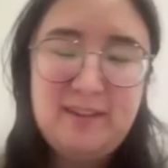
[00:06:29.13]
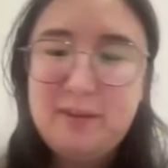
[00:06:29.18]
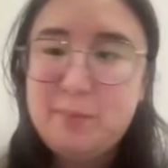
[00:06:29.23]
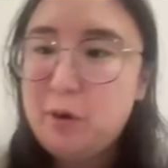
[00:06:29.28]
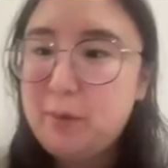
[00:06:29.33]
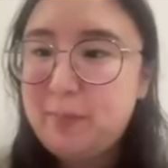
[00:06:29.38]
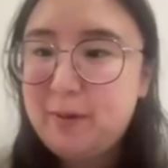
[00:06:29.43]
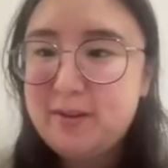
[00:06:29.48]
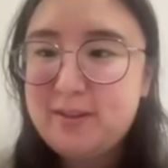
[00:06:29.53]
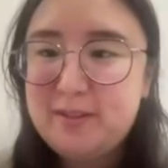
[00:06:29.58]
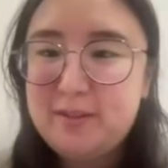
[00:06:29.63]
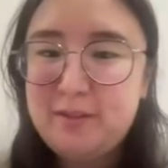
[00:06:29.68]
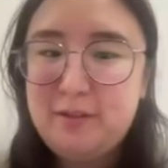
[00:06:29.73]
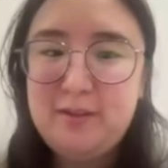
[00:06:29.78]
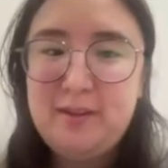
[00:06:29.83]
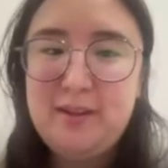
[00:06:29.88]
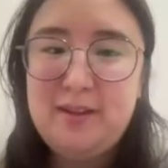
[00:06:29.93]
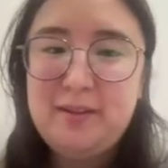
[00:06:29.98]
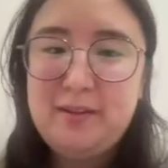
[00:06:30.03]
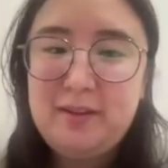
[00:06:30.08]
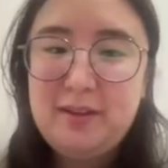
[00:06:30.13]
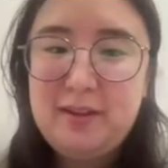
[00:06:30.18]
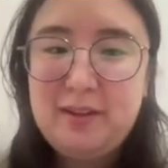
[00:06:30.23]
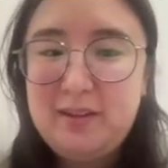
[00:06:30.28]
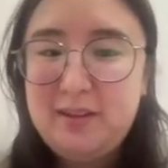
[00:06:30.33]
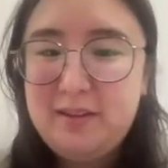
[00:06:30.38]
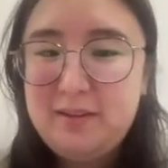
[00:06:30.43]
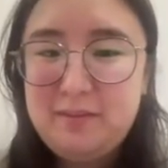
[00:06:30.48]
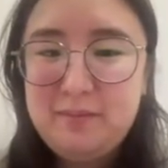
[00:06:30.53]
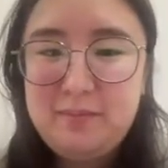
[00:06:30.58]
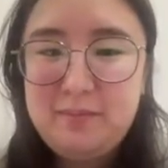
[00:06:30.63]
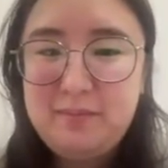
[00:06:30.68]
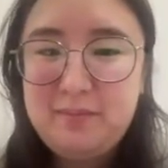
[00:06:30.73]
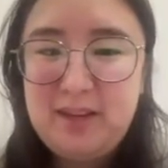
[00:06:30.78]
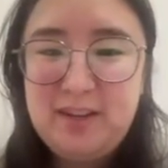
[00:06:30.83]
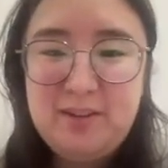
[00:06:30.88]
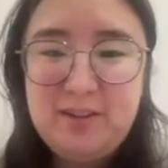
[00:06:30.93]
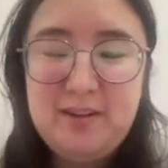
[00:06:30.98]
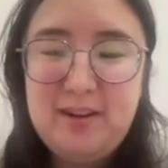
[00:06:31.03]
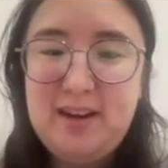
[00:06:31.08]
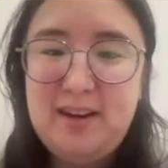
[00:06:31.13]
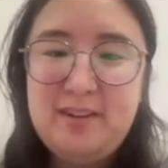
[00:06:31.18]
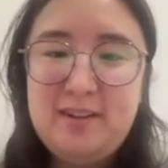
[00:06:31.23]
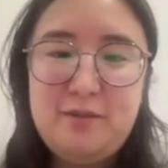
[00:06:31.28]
kind of a more personal internet